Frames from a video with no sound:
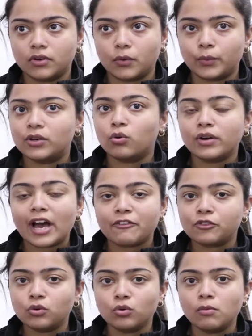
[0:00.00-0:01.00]
we don't
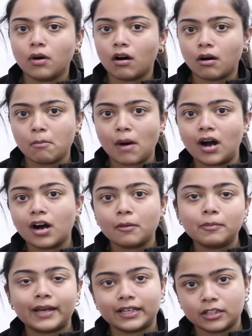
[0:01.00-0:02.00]
have to mug
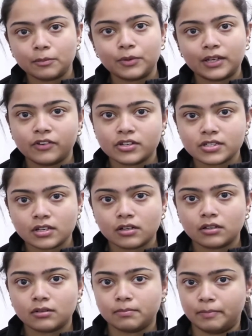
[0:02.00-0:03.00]
up like the previous
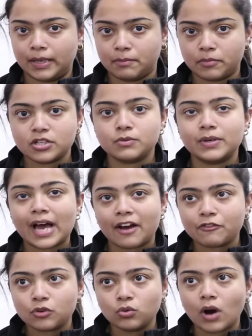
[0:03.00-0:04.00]
year papers. We
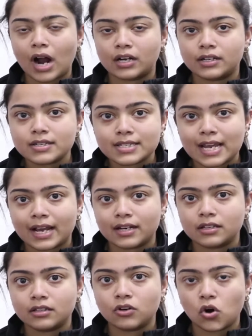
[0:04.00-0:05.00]
have to
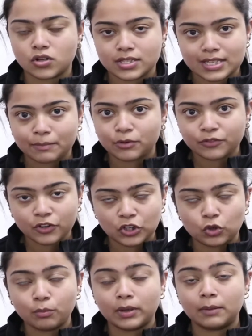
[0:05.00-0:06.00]
understand the concept of the
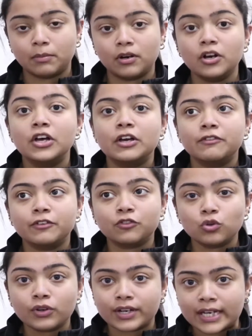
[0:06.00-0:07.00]
new paper. We have
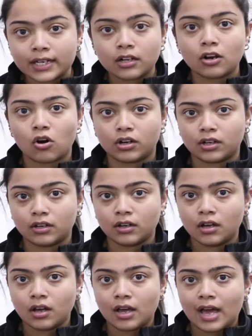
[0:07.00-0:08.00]
to read a lot,
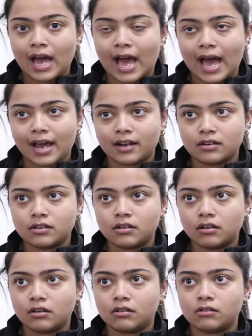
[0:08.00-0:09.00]
and
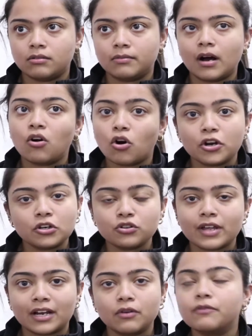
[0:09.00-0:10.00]
according to
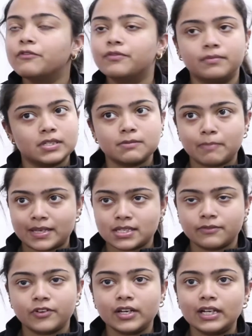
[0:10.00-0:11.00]
that,
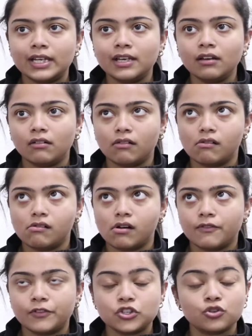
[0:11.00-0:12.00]
specifically,
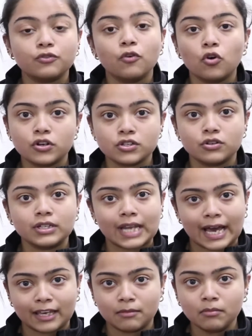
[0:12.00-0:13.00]
we should focus on
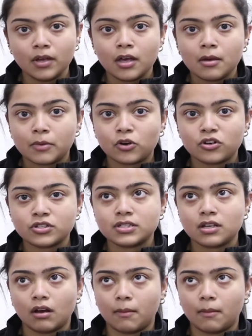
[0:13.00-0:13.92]
time, because